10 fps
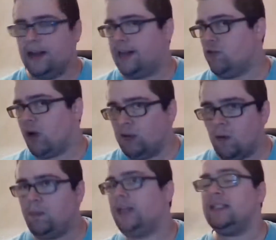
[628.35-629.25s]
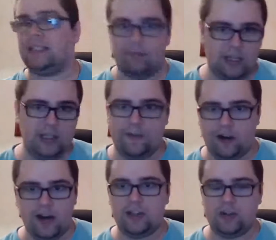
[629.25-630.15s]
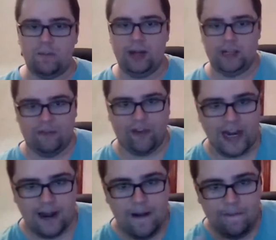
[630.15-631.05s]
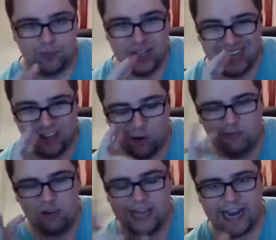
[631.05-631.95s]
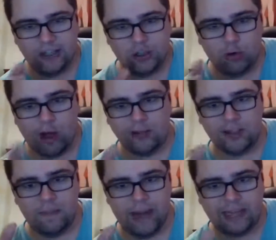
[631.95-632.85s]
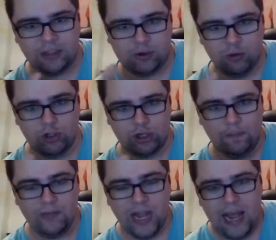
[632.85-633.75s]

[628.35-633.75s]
they can run completely something different and it's completely fine uh, the communication throughout the debate is crucial.